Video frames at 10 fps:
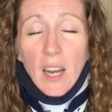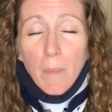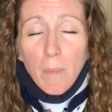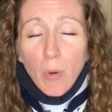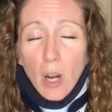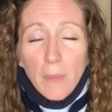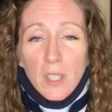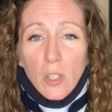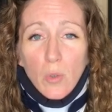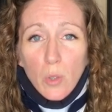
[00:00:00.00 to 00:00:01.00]
I
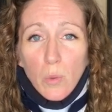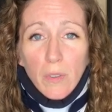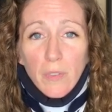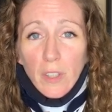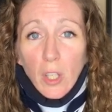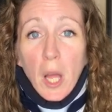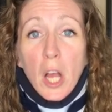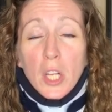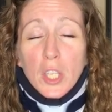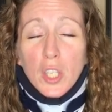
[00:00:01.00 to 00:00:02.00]
promise you, you will feel
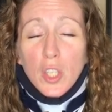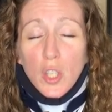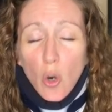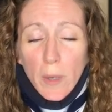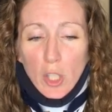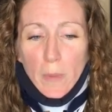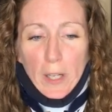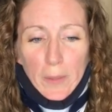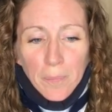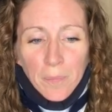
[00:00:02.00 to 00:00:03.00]
so much
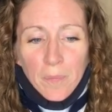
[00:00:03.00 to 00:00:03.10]
better.